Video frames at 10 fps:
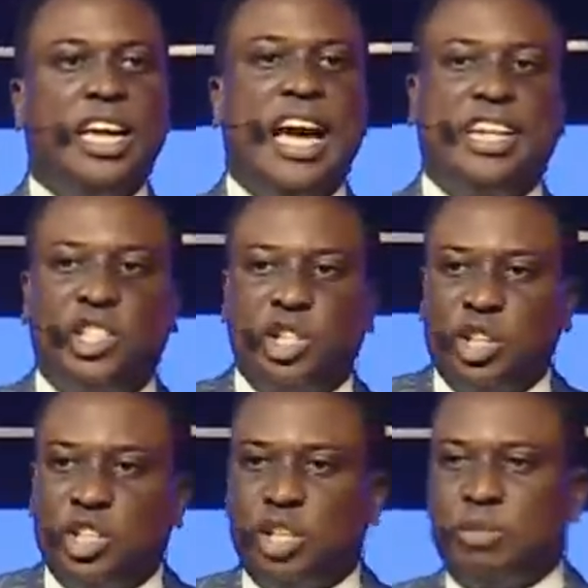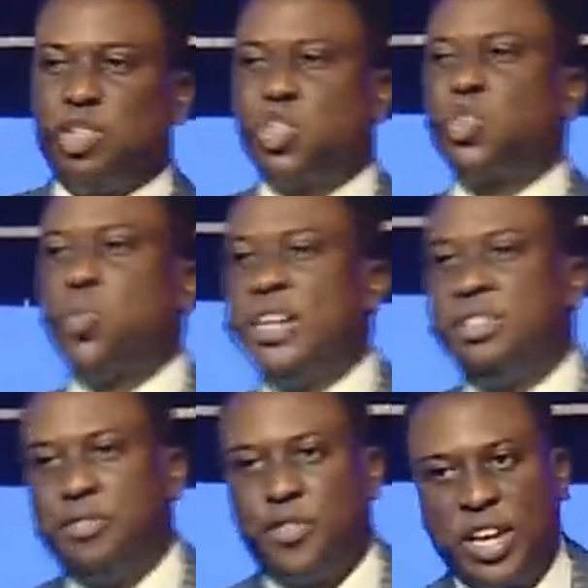Exodus chapter
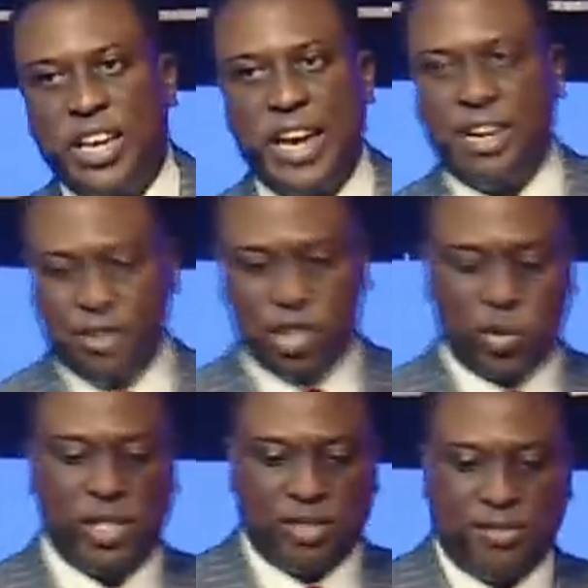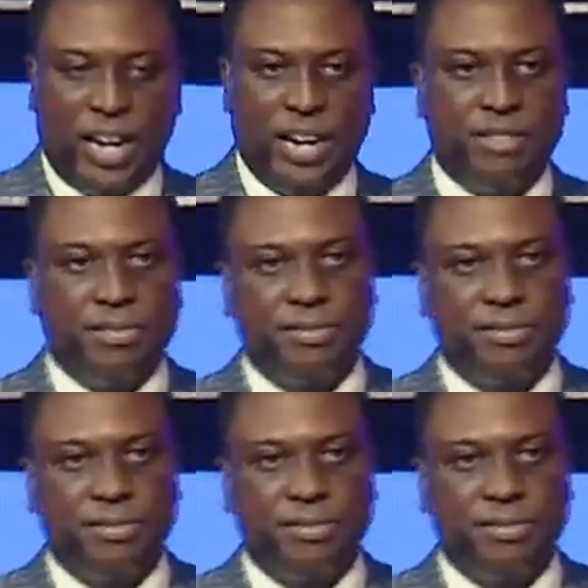twenty-three in verse twenty-five.